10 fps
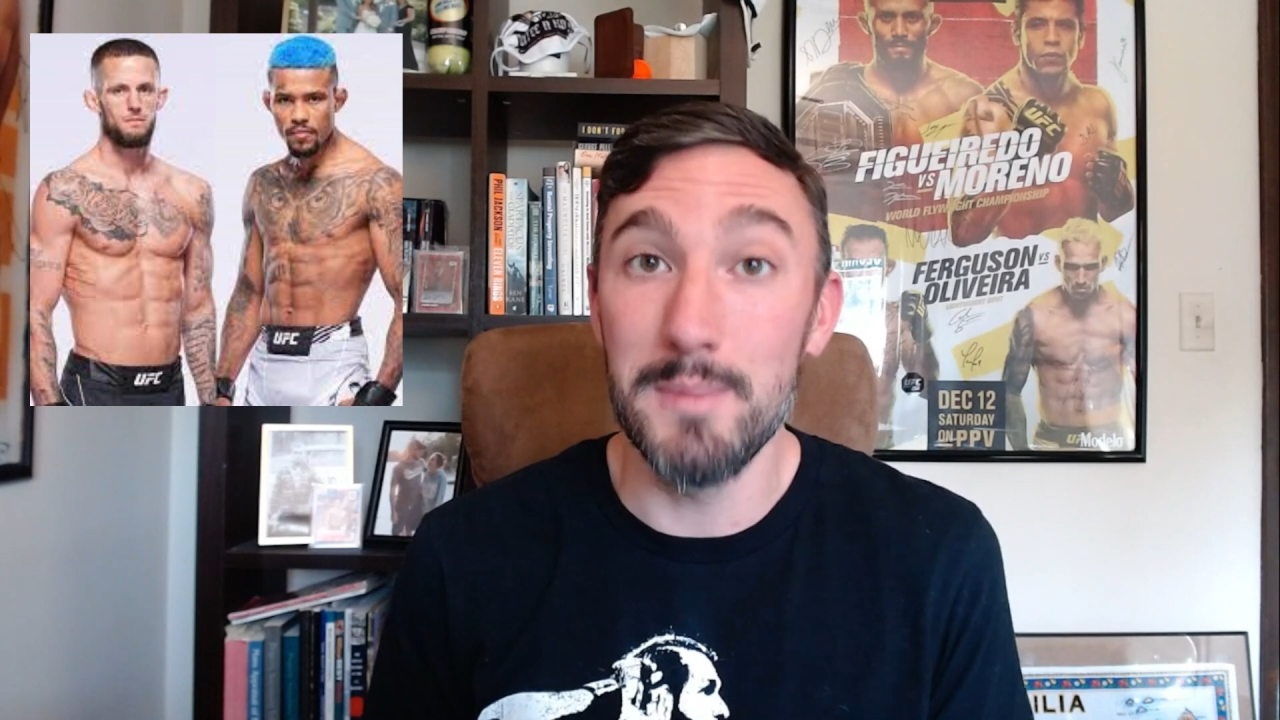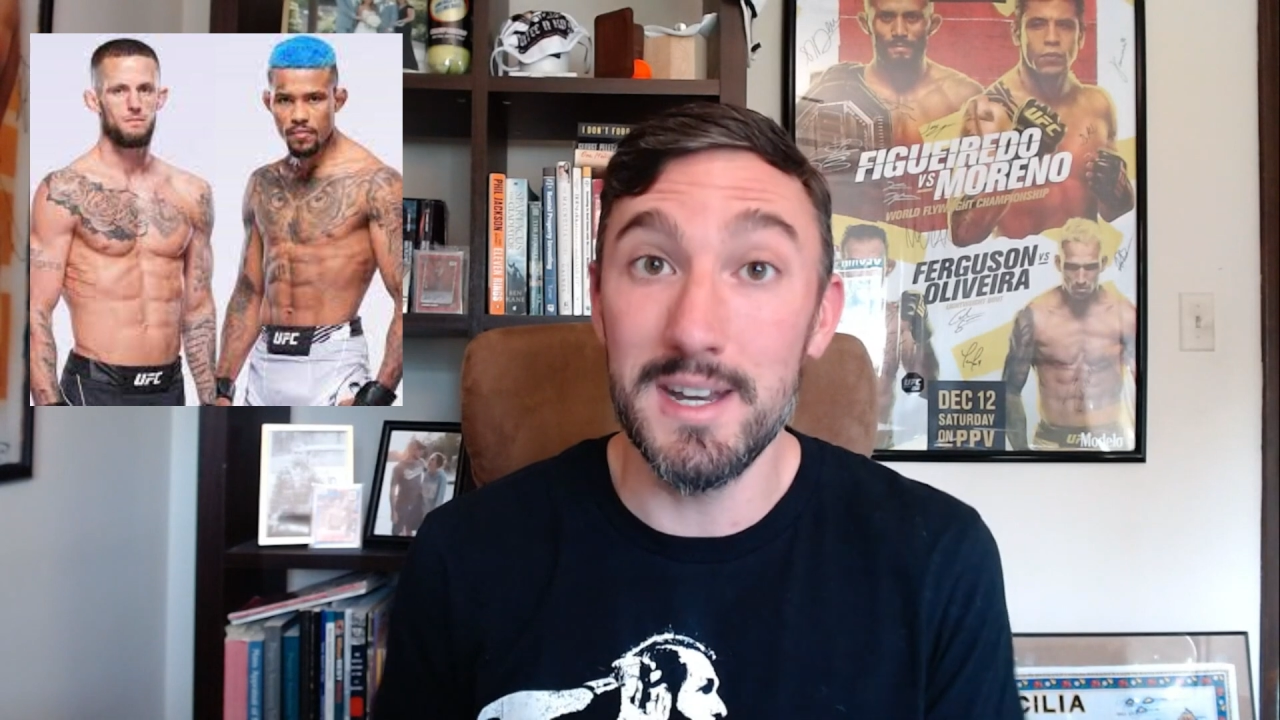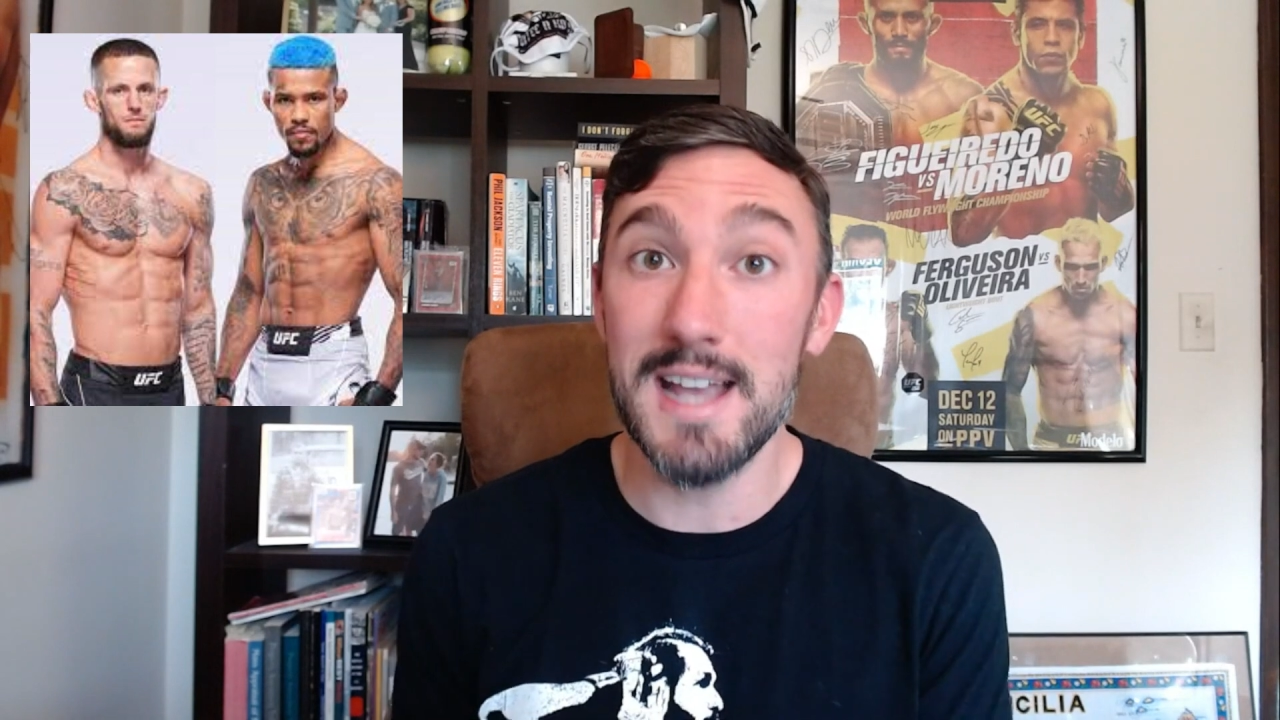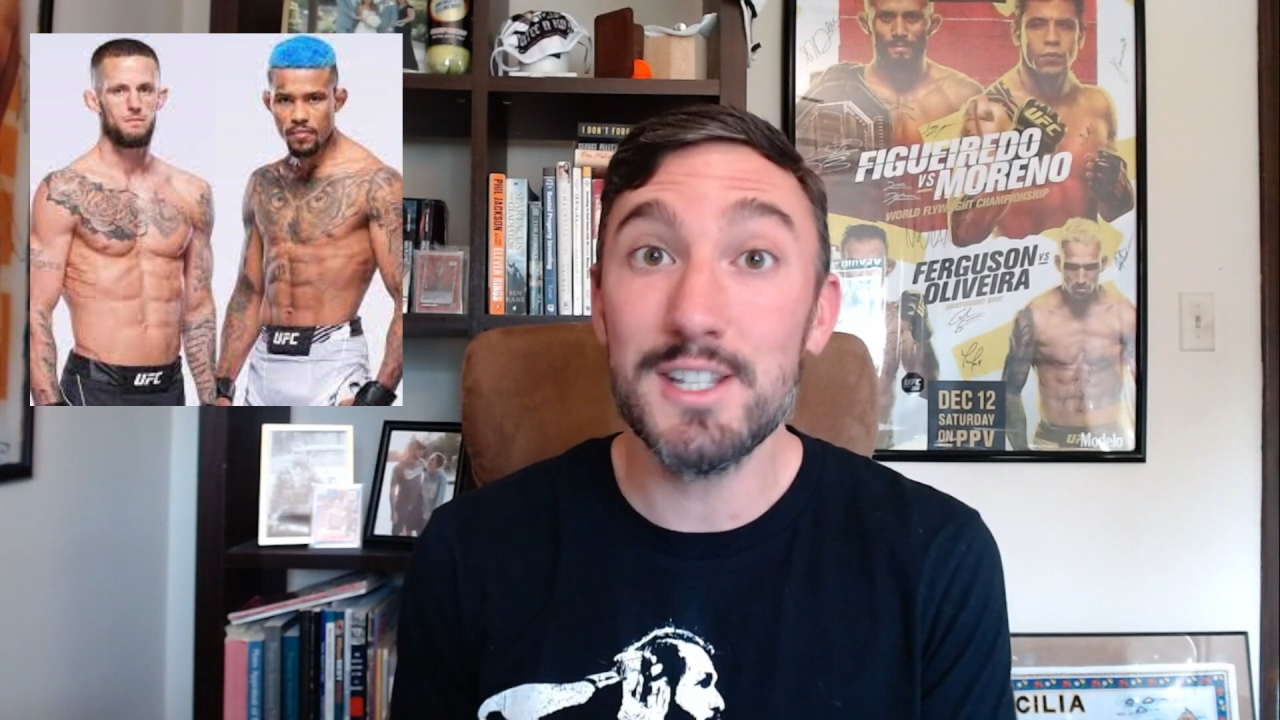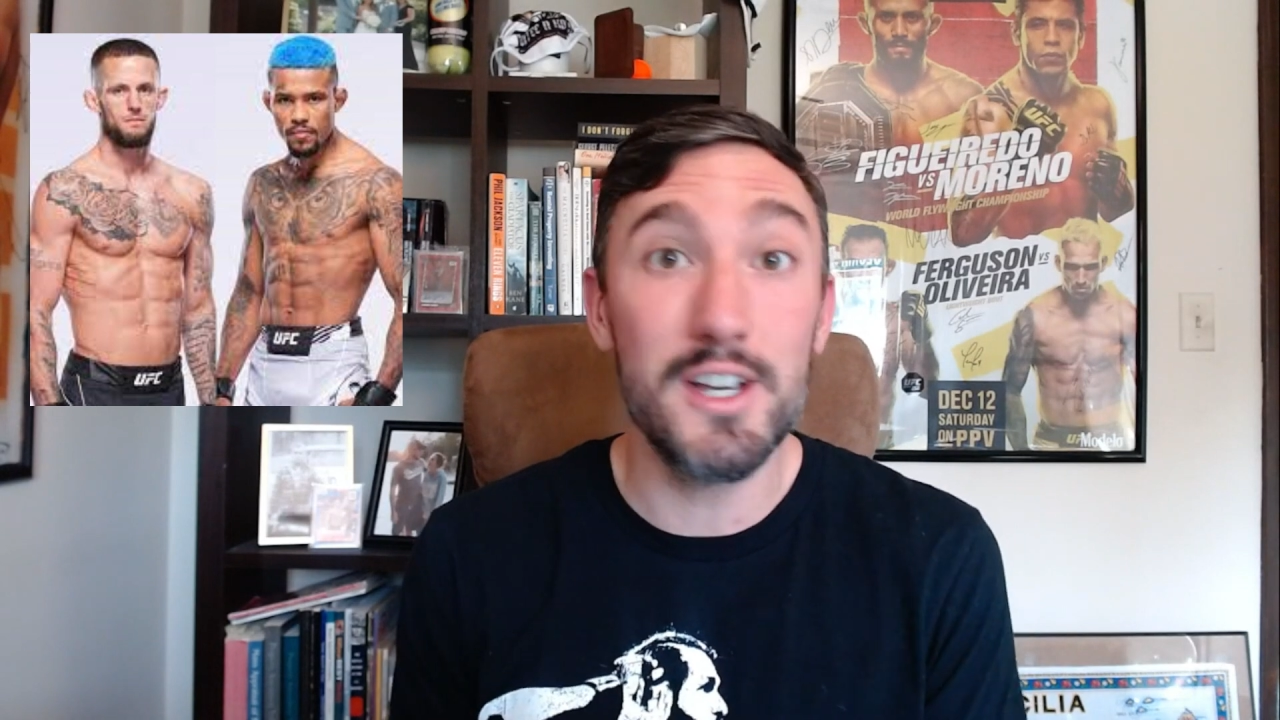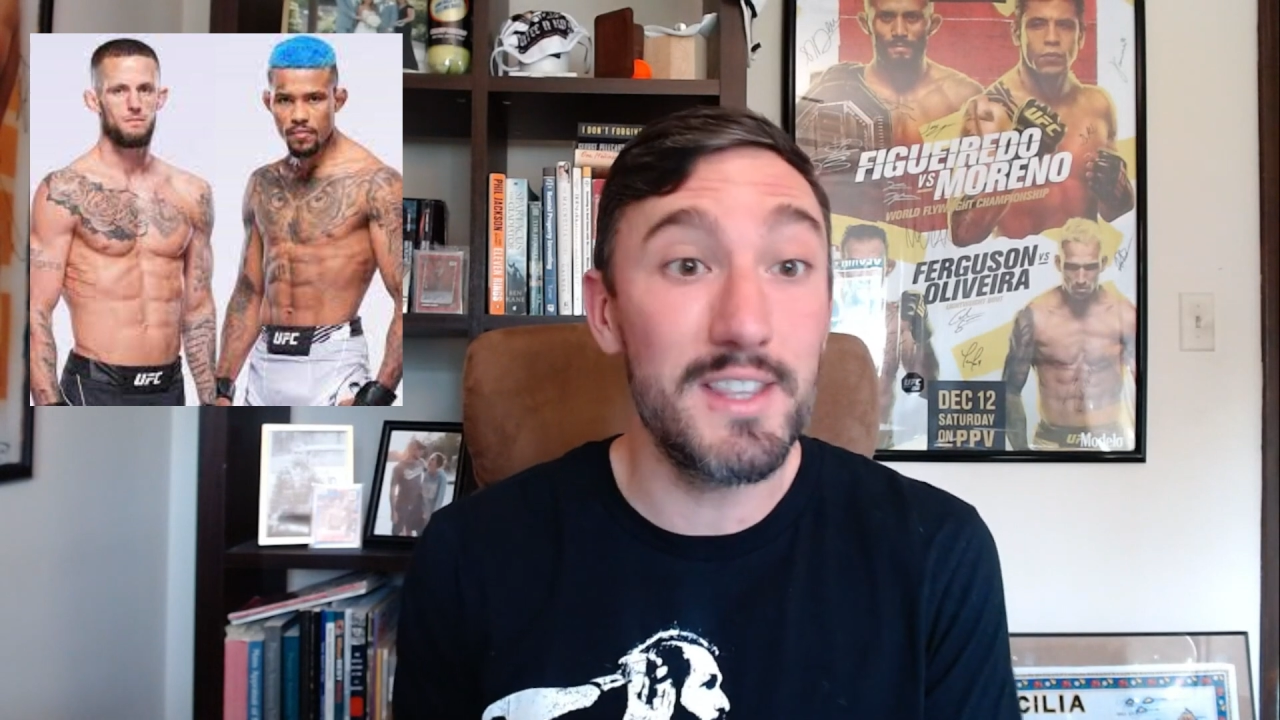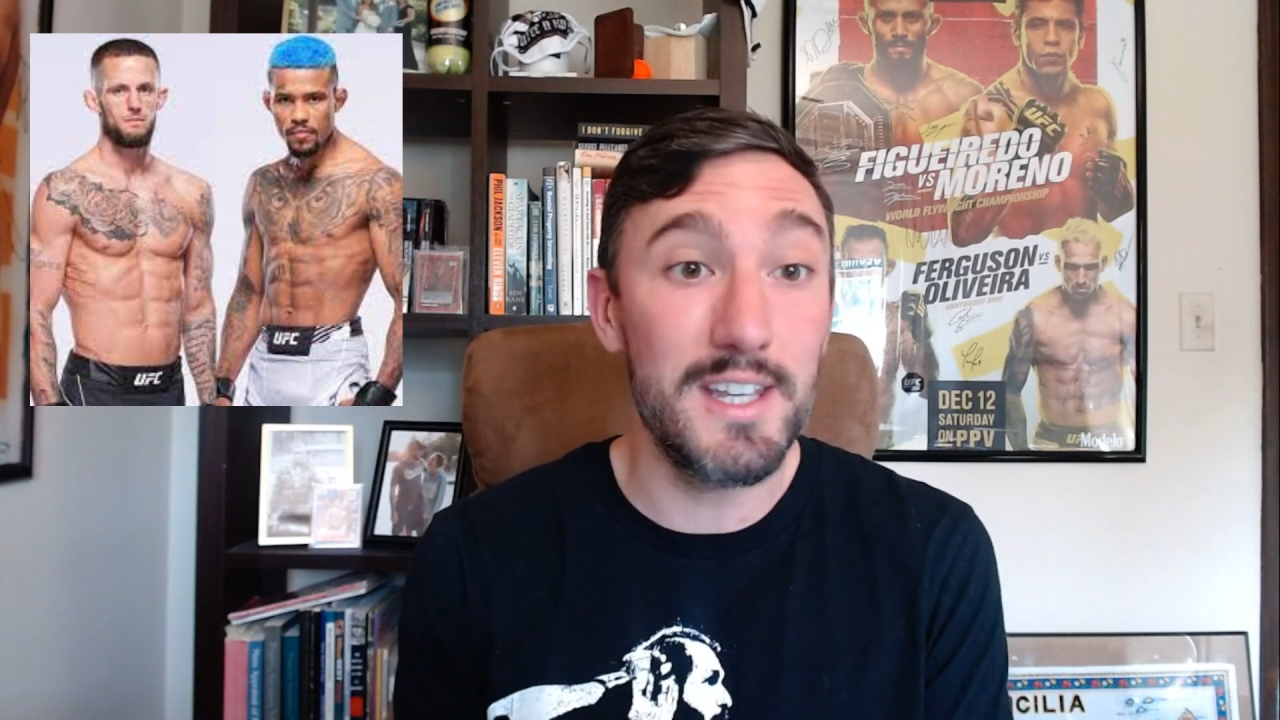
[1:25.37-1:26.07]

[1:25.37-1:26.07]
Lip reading: Maness, on